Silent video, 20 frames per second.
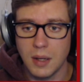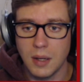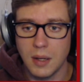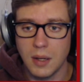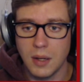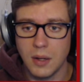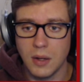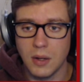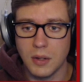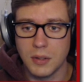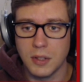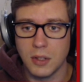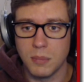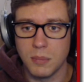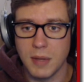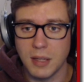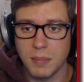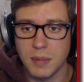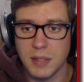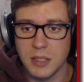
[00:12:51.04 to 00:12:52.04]
Oh, don't
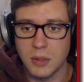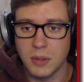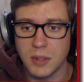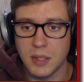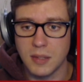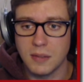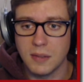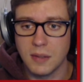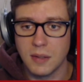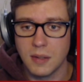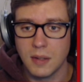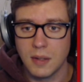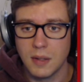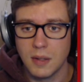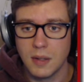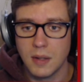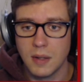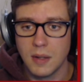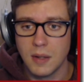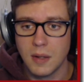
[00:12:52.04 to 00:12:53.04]
make me do this.
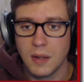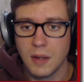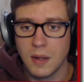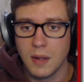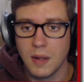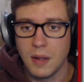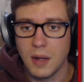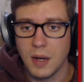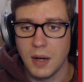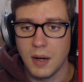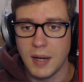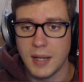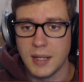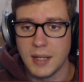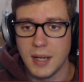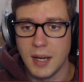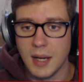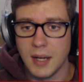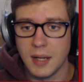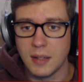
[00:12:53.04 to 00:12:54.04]
Alright,
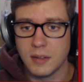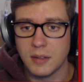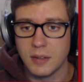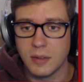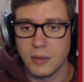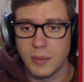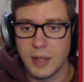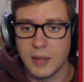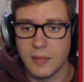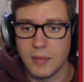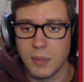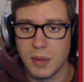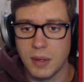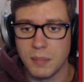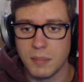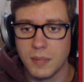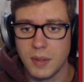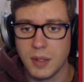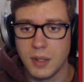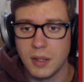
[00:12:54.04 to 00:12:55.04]
not... Whatever,
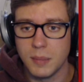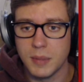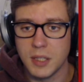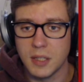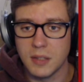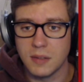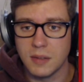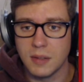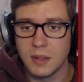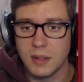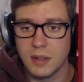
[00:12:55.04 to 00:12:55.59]
Mom. Let me just...